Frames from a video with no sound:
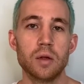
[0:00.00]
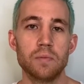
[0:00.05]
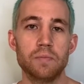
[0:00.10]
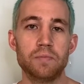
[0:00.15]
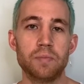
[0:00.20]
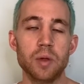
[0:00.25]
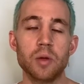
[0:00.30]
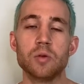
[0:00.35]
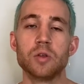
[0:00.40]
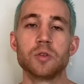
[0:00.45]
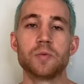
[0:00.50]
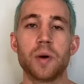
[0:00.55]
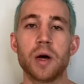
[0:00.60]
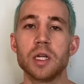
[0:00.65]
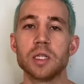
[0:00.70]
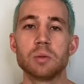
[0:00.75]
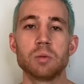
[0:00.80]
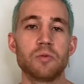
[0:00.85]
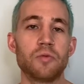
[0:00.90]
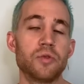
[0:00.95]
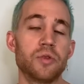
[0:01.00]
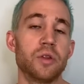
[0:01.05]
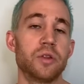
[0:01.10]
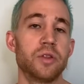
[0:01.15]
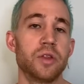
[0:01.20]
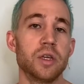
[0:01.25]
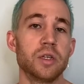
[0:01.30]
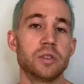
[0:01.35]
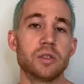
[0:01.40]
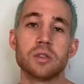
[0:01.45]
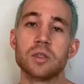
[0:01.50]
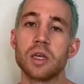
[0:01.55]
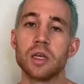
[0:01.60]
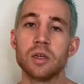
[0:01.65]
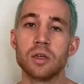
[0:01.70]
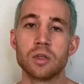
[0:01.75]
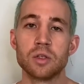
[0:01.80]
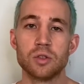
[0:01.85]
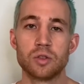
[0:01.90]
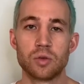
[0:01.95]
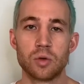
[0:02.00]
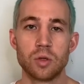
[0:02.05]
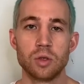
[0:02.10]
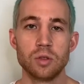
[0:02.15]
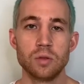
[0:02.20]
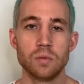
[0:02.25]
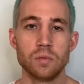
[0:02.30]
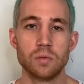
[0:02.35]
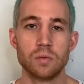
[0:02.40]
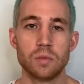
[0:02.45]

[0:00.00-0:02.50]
be responsible for the things that they can control